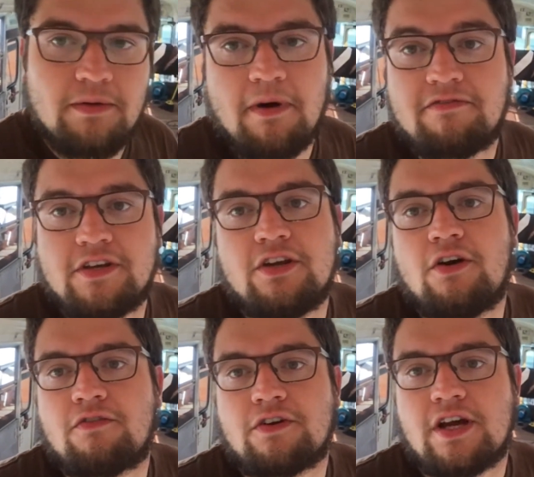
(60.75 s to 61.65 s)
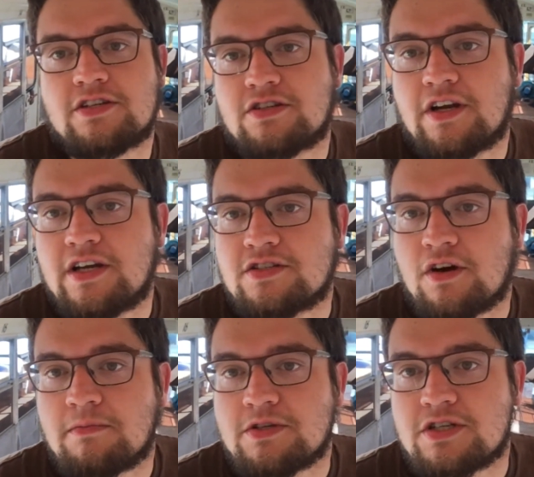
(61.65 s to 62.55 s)
in my video for yesterday. So
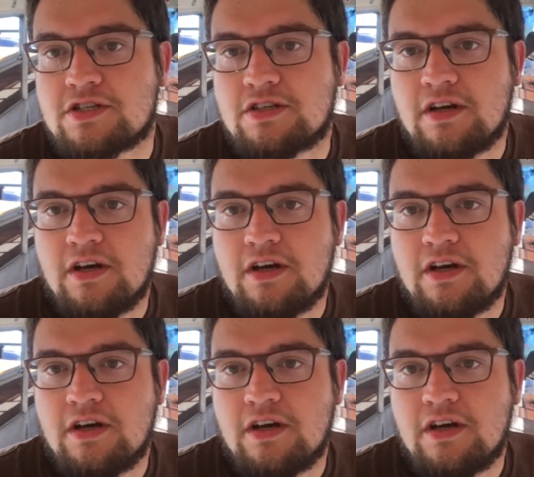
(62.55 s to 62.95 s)
I'm just,